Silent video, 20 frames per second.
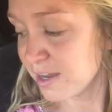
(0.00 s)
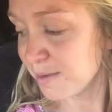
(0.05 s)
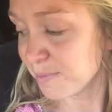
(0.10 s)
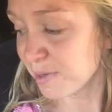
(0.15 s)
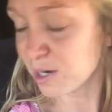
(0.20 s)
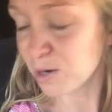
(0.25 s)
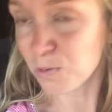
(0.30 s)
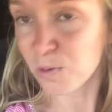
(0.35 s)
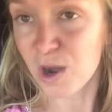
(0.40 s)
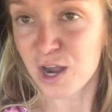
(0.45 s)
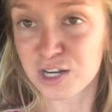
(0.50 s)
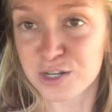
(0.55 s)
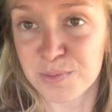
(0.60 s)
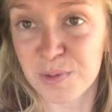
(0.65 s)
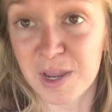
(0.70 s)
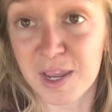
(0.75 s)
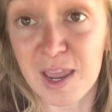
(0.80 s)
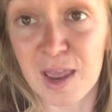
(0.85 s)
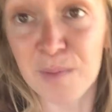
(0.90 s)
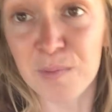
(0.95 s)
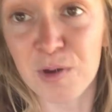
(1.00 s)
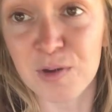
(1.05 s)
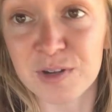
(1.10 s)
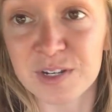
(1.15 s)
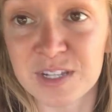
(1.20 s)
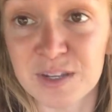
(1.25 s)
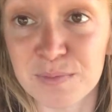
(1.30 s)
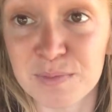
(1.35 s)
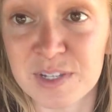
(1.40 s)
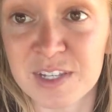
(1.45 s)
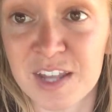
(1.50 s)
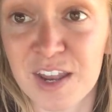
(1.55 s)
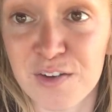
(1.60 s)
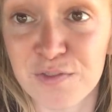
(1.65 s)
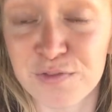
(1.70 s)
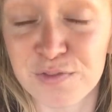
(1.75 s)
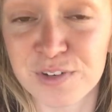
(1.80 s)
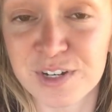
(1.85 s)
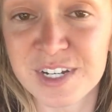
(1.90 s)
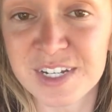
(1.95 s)
I'm going to wash my camo and some
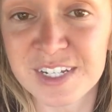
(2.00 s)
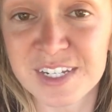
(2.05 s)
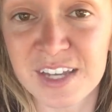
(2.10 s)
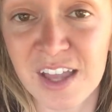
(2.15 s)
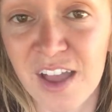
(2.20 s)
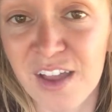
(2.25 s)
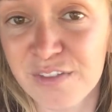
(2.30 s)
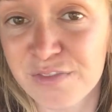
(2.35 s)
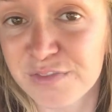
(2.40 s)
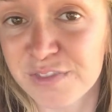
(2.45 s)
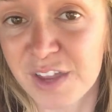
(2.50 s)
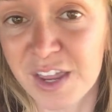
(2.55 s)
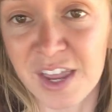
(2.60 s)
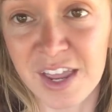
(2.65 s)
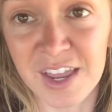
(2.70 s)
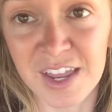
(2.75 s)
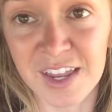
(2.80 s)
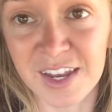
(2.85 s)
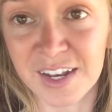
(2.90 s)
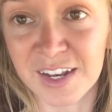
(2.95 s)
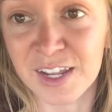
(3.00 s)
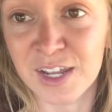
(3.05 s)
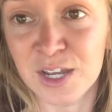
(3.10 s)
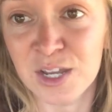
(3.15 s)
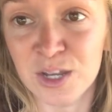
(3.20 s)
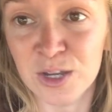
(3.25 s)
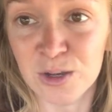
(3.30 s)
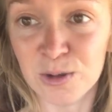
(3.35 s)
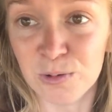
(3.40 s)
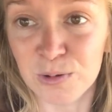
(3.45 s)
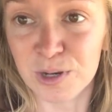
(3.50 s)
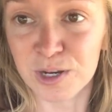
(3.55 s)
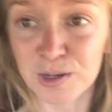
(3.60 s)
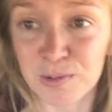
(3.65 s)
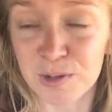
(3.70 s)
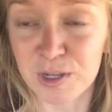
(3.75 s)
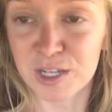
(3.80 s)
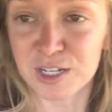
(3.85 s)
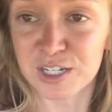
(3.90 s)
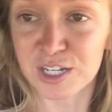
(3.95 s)
scent-free stuff, and we're going
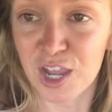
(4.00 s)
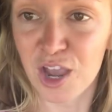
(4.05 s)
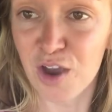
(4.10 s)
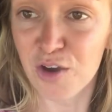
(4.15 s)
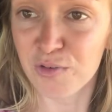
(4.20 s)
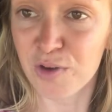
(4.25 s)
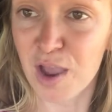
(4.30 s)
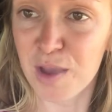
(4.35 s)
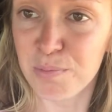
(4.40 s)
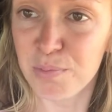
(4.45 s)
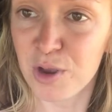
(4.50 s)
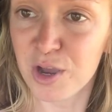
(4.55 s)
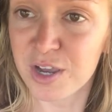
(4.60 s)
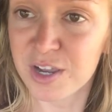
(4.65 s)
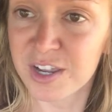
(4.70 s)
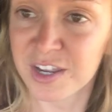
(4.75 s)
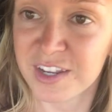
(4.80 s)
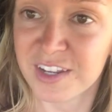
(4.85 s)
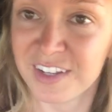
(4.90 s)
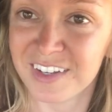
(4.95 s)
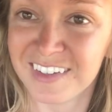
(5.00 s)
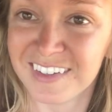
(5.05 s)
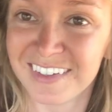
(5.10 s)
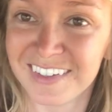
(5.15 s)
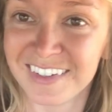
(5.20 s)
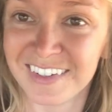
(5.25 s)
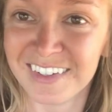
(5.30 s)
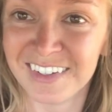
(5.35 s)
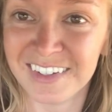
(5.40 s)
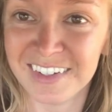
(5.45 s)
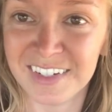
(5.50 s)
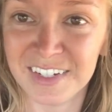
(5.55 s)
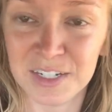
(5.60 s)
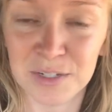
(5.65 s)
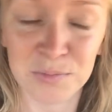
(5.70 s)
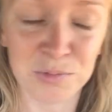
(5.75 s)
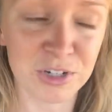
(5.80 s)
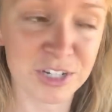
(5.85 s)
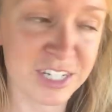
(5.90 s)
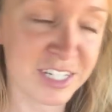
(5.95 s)
to be good to go. Right, Brooke?
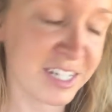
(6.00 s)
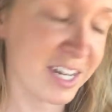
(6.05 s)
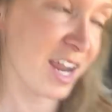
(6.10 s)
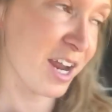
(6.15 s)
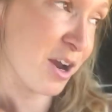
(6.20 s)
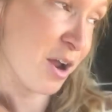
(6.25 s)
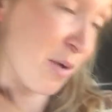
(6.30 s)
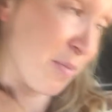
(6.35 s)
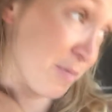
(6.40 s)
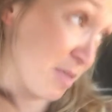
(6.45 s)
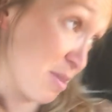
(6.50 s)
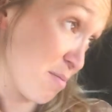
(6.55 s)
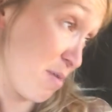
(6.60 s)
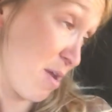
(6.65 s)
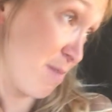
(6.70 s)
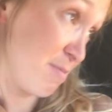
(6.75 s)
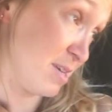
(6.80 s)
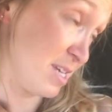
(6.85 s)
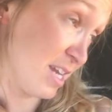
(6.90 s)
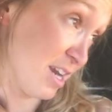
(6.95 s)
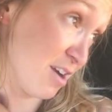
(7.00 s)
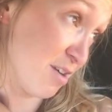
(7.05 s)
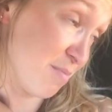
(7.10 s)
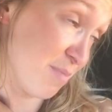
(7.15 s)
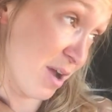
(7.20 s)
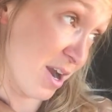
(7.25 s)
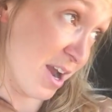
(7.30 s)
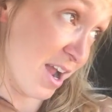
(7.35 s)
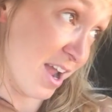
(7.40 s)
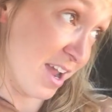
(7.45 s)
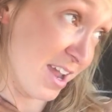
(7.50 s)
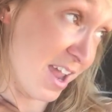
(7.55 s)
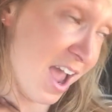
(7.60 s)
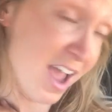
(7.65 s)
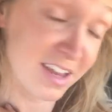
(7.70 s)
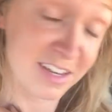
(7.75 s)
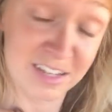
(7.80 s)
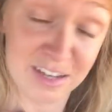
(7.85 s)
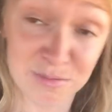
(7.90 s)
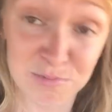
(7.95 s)
Brooke's staying home with the babysitter, but uh,
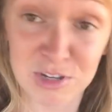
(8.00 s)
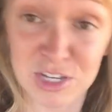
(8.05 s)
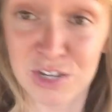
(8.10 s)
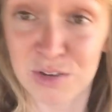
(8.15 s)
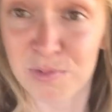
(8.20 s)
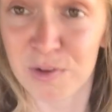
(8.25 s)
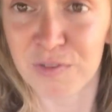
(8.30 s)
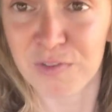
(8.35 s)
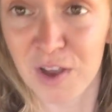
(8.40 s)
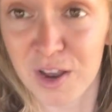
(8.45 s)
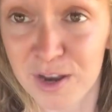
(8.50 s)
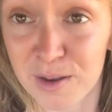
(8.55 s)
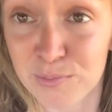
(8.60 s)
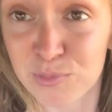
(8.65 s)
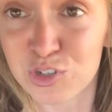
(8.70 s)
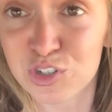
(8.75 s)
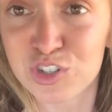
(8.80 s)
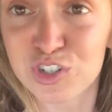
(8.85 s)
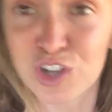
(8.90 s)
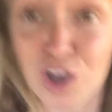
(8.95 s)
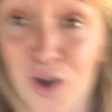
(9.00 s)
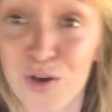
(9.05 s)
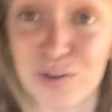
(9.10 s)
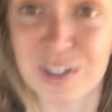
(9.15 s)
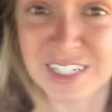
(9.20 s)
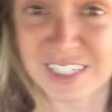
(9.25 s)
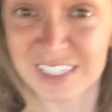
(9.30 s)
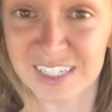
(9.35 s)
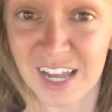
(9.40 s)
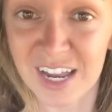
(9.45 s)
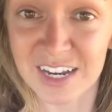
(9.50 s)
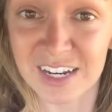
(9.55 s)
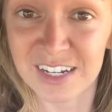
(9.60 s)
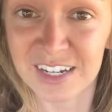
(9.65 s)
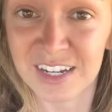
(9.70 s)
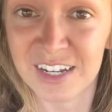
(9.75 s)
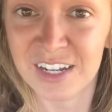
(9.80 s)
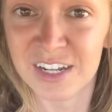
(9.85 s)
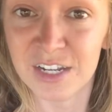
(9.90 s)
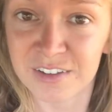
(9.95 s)
yeah, it's going to be super fun. I'm so
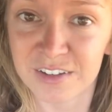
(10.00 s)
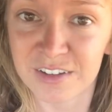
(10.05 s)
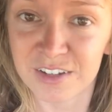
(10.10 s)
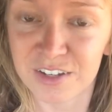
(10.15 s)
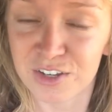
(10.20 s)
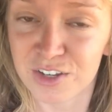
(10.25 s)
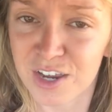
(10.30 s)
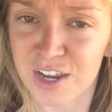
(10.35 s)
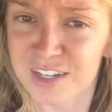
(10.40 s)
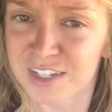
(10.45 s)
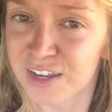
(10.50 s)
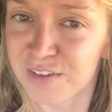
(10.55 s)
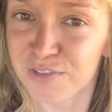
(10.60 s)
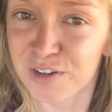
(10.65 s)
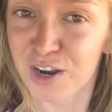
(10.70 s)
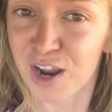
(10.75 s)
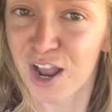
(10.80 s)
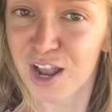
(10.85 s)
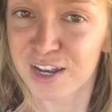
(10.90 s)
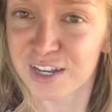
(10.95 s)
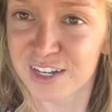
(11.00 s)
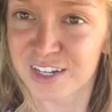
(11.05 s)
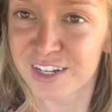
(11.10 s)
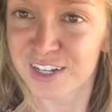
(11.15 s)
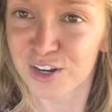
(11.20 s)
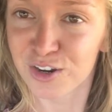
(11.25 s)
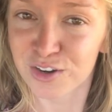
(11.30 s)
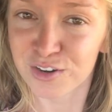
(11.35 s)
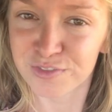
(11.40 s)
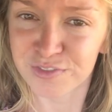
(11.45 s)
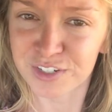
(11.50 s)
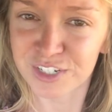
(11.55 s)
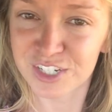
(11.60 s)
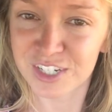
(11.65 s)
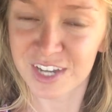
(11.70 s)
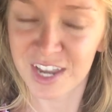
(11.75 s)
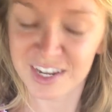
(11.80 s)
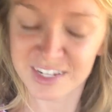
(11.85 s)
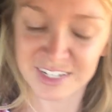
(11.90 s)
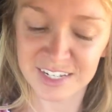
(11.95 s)
excited you guys ever hunted or
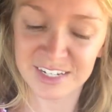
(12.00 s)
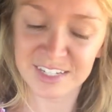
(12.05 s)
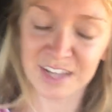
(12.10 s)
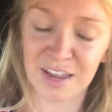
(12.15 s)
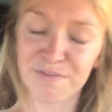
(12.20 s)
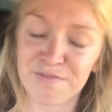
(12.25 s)
fished Texas?